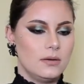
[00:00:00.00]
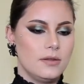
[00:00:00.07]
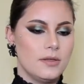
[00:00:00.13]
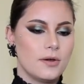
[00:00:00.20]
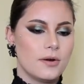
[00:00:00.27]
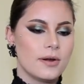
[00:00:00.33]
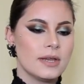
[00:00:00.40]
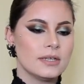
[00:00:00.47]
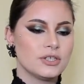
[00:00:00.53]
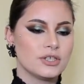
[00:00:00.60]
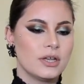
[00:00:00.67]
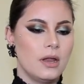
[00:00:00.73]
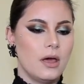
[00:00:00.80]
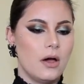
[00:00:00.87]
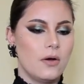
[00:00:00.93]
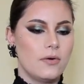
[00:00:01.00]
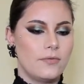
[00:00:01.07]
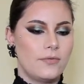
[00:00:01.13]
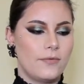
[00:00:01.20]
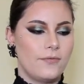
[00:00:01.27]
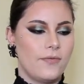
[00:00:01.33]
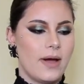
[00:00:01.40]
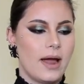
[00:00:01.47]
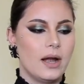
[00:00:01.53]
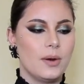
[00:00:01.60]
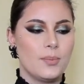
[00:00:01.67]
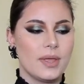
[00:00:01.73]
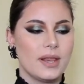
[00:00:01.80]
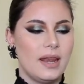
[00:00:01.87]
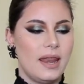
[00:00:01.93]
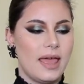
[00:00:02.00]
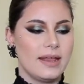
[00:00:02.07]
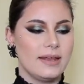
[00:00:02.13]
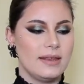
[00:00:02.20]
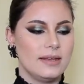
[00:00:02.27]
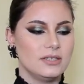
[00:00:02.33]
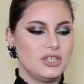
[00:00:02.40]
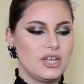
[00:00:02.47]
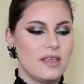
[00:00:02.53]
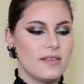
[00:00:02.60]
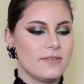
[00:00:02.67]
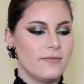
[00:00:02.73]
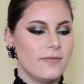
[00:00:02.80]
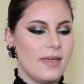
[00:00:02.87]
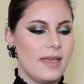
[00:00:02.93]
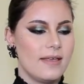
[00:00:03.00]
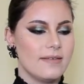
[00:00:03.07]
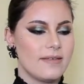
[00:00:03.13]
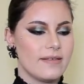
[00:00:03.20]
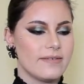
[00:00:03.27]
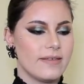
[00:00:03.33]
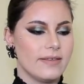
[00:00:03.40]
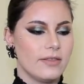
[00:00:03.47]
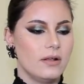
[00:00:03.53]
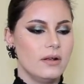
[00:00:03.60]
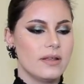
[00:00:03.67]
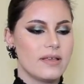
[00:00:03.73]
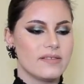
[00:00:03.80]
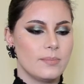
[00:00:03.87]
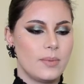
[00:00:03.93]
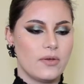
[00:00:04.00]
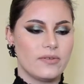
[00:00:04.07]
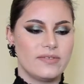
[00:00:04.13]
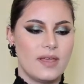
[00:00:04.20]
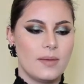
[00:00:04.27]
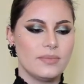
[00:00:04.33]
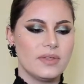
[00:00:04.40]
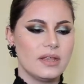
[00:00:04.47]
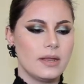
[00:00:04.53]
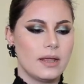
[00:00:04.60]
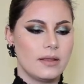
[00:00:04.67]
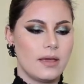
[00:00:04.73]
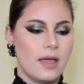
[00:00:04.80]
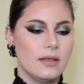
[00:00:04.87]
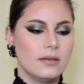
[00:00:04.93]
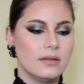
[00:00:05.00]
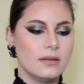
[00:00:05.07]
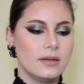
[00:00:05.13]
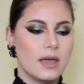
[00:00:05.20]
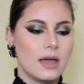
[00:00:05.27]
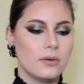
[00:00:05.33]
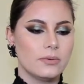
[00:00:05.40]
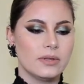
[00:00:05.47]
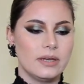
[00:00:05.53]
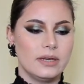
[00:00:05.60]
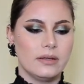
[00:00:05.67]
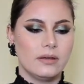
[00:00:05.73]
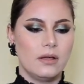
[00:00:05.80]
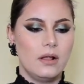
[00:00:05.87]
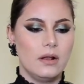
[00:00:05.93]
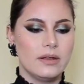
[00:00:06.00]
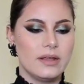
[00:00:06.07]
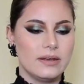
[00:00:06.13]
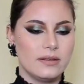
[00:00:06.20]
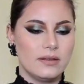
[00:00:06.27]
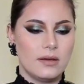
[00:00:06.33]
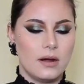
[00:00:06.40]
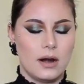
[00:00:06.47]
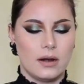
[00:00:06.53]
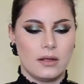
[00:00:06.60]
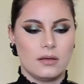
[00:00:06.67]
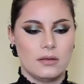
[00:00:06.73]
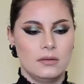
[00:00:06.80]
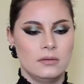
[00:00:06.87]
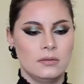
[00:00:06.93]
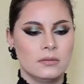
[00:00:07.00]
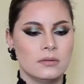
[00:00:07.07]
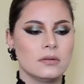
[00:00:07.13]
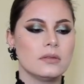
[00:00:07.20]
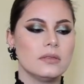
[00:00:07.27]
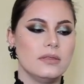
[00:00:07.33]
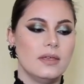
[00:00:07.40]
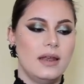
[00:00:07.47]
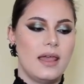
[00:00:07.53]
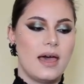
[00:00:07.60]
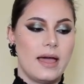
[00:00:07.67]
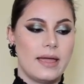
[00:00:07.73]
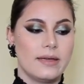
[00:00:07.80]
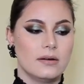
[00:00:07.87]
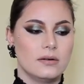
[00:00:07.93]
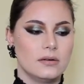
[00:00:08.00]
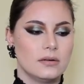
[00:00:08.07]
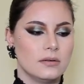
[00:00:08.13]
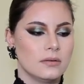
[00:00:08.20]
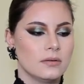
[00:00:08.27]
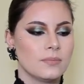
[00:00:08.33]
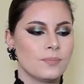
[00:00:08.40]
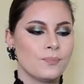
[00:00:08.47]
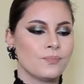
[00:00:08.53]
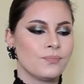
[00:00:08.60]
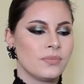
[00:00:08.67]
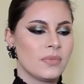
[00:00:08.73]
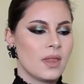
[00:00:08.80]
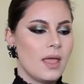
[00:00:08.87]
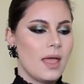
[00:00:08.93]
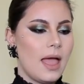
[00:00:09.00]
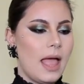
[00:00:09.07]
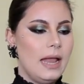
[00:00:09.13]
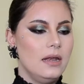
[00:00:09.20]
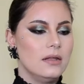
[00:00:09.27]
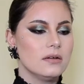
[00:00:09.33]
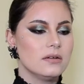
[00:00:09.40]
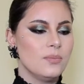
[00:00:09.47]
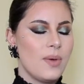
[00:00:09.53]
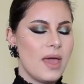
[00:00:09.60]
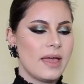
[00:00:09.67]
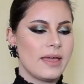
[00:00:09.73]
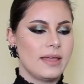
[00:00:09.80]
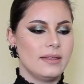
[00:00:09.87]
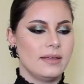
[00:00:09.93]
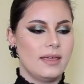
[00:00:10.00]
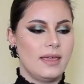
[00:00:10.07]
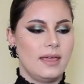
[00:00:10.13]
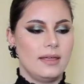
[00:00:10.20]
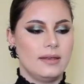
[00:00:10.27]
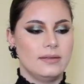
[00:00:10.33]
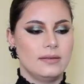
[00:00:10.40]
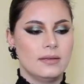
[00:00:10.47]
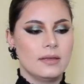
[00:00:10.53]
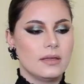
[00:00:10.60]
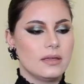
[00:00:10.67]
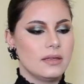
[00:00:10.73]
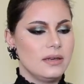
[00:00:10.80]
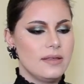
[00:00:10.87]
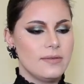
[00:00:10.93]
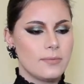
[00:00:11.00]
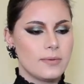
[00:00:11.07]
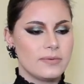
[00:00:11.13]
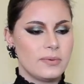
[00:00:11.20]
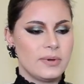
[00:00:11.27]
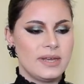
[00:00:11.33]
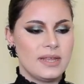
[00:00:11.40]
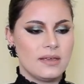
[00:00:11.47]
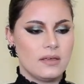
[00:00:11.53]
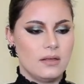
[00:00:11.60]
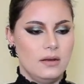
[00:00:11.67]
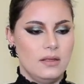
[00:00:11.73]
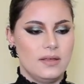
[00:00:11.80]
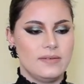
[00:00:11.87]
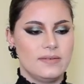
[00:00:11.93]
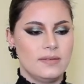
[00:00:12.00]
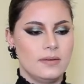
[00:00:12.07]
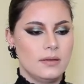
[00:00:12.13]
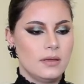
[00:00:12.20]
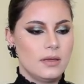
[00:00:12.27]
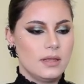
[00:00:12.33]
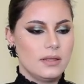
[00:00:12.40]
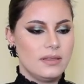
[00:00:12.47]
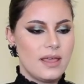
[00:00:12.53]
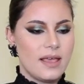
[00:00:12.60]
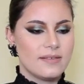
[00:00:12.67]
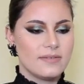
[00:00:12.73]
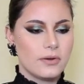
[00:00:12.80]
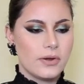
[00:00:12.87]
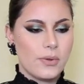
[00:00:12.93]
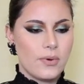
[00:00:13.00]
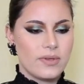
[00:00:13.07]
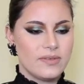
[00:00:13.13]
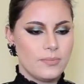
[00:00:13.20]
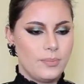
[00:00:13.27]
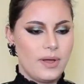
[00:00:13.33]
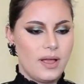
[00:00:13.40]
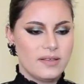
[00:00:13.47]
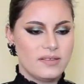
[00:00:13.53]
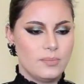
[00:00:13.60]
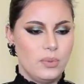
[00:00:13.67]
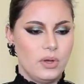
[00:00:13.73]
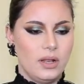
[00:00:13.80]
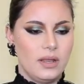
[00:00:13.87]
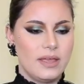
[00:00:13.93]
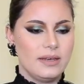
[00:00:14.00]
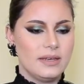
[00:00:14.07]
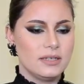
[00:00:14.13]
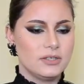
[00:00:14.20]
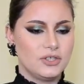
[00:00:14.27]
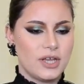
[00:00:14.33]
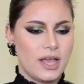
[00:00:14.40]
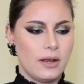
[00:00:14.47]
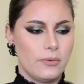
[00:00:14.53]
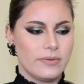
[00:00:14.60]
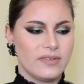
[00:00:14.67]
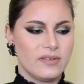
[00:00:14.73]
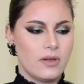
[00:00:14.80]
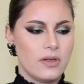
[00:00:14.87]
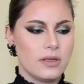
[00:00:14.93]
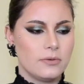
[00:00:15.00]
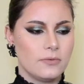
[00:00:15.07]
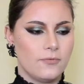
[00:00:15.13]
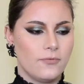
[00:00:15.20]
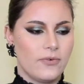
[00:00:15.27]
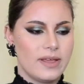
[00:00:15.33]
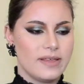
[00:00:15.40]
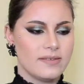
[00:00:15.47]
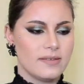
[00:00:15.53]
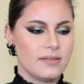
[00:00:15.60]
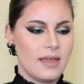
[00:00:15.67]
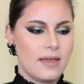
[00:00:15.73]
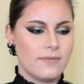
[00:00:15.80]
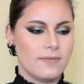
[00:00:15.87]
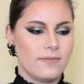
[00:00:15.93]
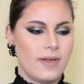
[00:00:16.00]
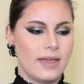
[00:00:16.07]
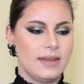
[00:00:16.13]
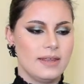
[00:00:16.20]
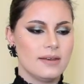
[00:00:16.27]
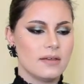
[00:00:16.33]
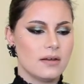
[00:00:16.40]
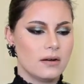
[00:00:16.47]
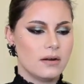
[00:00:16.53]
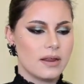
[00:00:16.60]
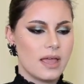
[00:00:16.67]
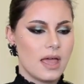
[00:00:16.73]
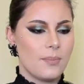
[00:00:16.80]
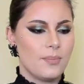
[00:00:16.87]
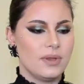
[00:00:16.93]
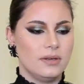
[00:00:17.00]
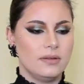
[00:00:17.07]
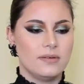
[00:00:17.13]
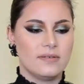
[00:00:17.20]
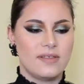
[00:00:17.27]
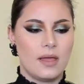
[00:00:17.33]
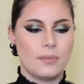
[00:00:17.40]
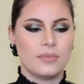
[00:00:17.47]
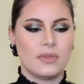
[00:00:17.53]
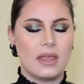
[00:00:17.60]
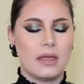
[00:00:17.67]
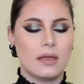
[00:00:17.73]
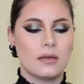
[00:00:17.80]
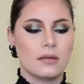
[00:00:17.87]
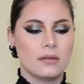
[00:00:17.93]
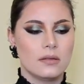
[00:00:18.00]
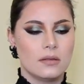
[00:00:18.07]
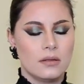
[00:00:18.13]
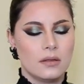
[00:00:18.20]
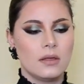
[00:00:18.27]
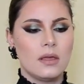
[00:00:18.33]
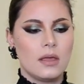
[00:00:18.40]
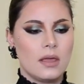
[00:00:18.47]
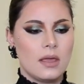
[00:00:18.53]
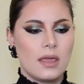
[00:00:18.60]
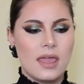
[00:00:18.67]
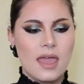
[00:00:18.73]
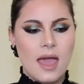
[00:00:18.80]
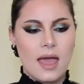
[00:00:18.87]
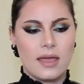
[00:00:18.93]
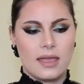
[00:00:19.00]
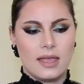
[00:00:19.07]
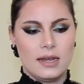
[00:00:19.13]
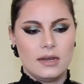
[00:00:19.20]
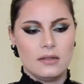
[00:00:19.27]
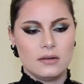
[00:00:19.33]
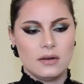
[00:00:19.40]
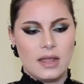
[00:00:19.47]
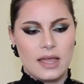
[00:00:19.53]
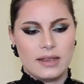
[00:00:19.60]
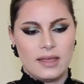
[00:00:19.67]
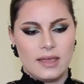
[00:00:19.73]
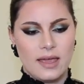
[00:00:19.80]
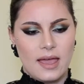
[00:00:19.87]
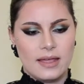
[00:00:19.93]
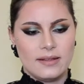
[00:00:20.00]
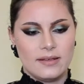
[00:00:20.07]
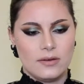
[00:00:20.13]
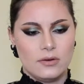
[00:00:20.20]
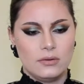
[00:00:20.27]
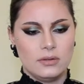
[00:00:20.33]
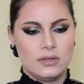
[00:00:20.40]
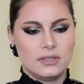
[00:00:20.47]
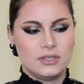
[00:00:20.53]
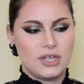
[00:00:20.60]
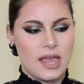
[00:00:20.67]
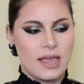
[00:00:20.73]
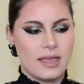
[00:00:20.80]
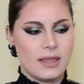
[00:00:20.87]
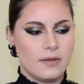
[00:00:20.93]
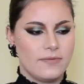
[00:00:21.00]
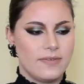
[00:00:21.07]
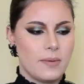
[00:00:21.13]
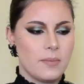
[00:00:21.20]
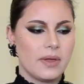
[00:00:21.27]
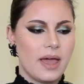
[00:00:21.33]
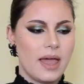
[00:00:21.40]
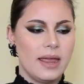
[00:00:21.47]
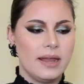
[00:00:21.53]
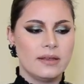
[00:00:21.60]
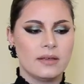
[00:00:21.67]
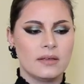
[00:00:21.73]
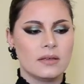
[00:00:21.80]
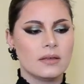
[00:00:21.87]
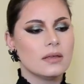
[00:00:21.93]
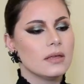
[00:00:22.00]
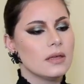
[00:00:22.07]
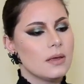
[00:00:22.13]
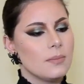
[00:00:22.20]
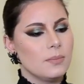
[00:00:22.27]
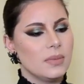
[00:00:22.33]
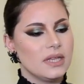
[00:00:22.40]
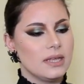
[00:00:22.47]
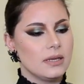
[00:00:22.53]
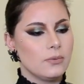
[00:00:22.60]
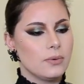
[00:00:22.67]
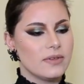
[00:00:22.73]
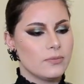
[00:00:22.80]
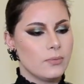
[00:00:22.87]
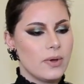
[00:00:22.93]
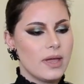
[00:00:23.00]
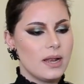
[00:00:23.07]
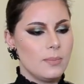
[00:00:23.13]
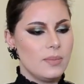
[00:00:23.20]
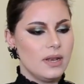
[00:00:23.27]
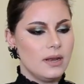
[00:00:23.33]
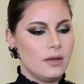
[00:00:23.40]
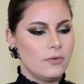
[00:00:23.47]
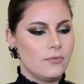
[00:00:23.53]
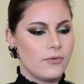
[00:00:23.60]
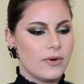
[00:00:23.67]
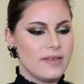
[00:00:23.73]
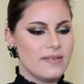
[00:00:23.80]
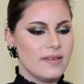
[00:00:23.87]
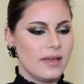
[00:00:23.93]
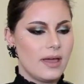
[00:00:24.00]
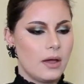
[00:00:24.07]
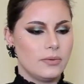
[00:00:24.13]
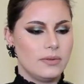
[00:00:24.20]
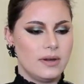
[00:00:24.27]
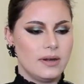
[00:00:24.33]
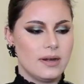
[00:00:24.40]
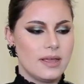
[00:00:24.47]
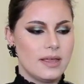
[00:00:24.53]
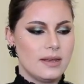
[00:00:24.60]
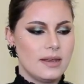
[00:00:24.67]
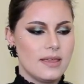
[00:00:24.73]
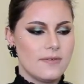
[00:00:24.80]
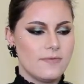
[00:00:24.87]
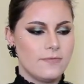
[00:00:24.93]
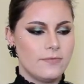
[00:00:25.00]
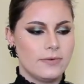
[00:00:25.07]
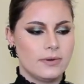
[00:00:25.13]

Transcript: The orange glow of a fire pit lighting Jean's face as he told us about something that hunted out in the cold and the dark. The liar. I looked back at the kid. This was ridiculous. That story wasn't possible, and this child was going to freeze to death if I didn't hurry up and do something. Yeah, he looked like he had a hooded jacket of some kind, but it was well below freezing out there, and if...